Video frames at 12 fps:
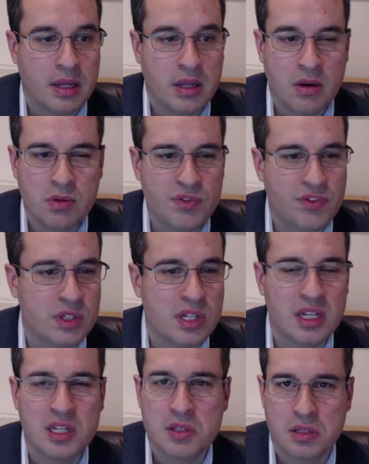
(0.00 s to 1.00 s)
It always
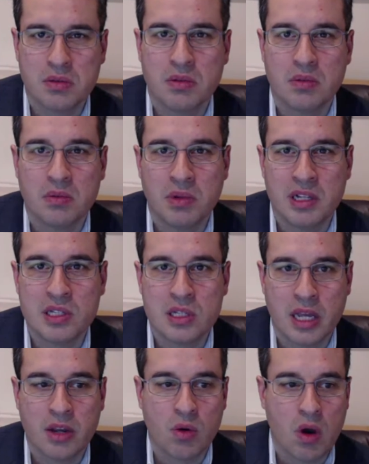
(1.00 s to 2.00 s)
feels in these
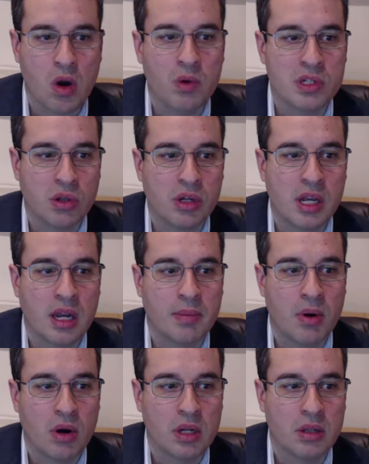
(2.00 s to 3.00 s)
places like you're always looking at
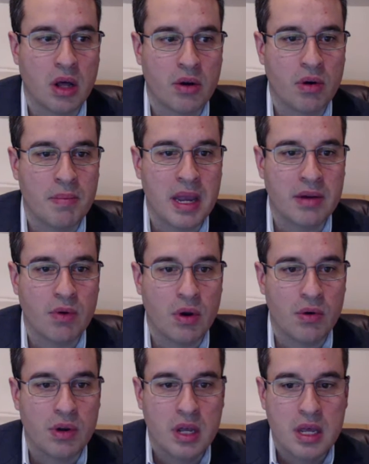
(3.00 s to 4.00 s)
a parking lot or a main
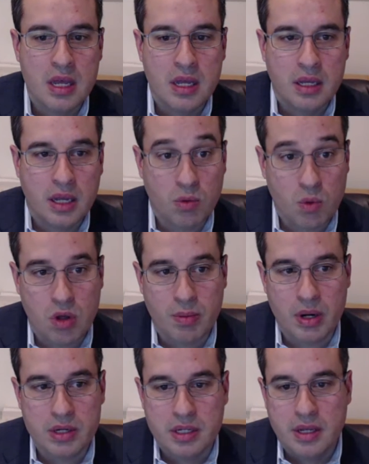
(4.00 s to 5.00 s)
road and a
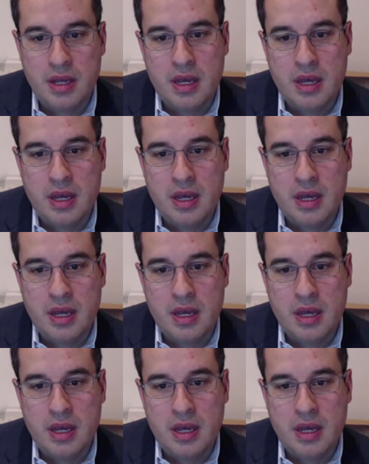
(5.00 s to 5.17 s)
Walmart.